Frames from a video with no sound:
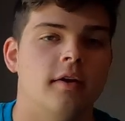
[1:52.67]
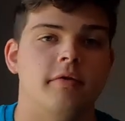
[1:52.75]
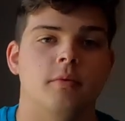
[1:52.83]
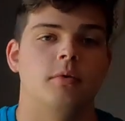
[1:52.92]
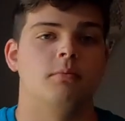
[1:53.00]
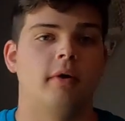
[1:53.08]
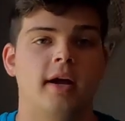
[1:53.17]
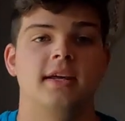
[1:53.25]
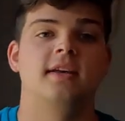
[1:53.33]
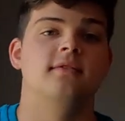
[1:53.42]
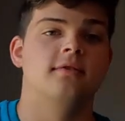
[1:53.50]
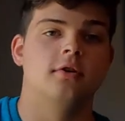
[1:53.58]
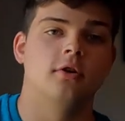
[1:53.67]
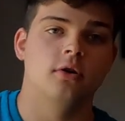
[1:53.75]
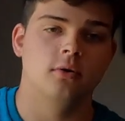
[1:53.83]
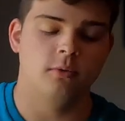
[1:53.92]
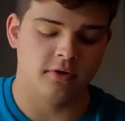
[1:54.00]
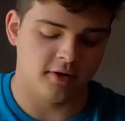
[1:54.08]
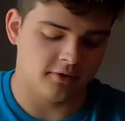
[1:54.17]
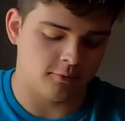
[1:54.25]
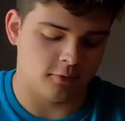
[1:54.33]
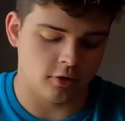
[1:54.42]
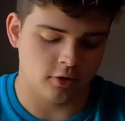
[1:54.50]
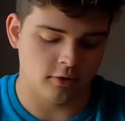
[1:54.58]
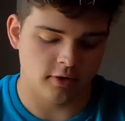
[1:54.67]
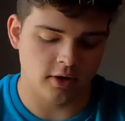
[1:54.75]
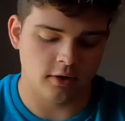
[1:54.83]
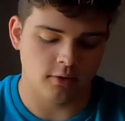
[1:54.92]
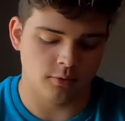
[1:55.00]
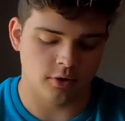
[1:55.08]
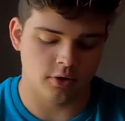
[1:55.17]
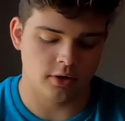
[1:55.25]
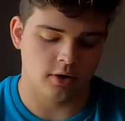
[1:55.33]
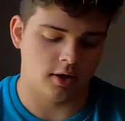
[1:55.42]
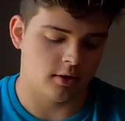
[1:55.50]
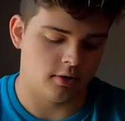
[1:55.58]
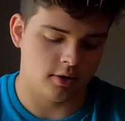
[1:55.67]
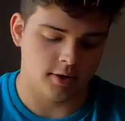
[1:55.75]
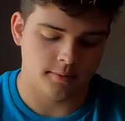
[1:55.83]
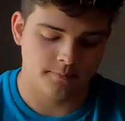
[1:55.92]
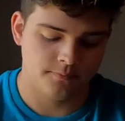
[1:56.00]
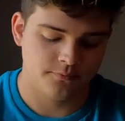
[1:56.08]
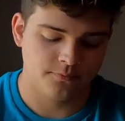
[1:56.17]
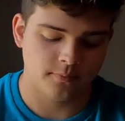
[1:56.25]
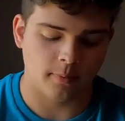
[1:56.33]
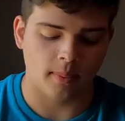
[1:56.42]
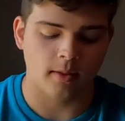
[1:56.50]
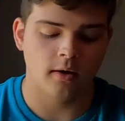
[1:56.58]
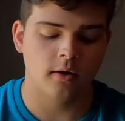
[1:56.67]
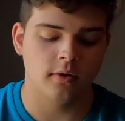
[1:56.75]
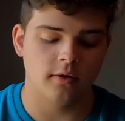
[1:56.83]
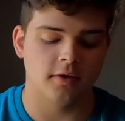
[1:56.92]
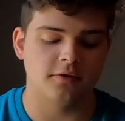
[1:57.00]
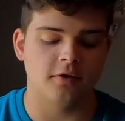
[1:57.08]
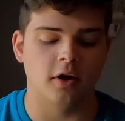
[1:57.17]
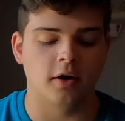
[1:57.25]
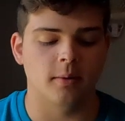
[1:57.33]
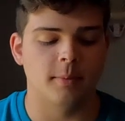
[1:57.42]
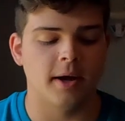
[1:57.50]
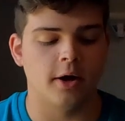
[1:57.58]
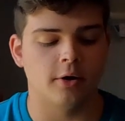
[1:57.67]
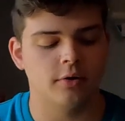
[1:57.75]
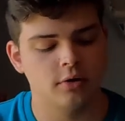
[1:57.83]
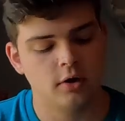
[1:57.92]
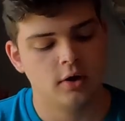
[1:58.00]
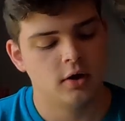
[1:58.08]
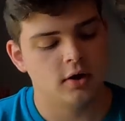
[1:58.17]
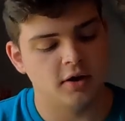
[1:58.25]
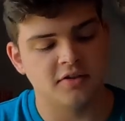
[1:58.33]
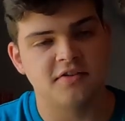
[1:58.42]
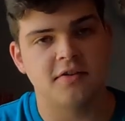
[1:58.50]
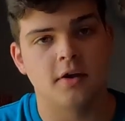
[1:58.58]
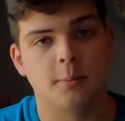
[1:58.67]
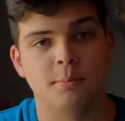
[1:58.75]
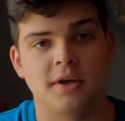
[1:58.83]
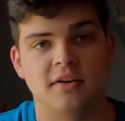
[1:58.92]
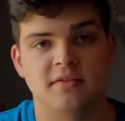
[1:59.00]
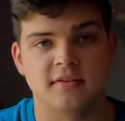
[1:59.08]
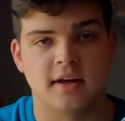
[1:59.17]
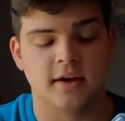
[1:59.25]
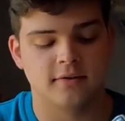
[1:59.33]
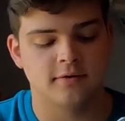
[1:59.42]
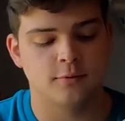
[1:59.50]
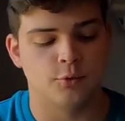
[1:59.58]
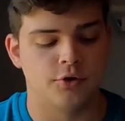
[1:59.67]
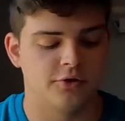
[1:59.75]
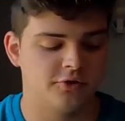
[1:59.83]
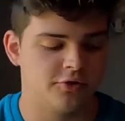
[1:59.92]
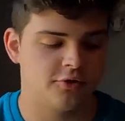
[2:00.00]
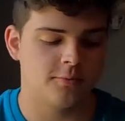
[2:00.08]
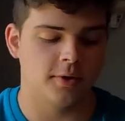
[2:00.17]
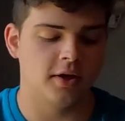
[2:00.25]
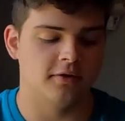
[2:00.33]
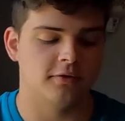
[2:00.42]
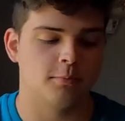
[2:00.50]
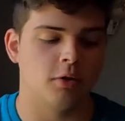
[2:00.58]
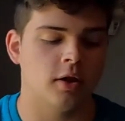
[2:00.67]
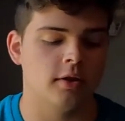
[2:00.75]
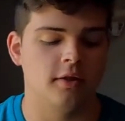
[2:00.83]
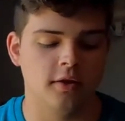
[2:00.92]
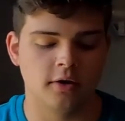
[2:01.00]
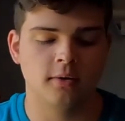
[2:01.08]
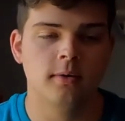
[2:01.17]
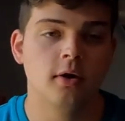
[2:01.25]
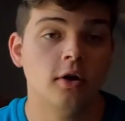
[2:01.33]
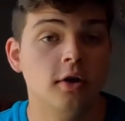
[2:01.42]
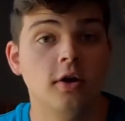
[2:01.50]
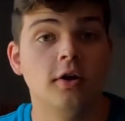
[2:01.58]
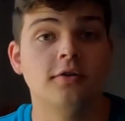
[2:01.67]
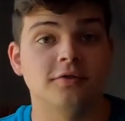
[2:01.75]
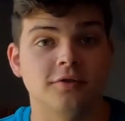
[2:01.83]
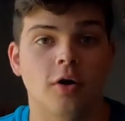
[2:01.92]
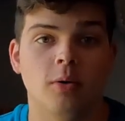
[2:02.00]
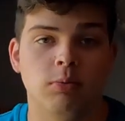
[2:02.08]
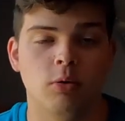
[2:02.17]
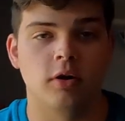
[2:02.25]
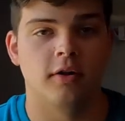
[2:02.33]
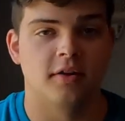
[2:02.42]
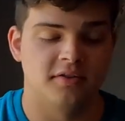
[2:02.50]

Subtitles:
if it would break easier with this one or the other one. I don't know. Let's talk about this thumb piece next, which is probably the star point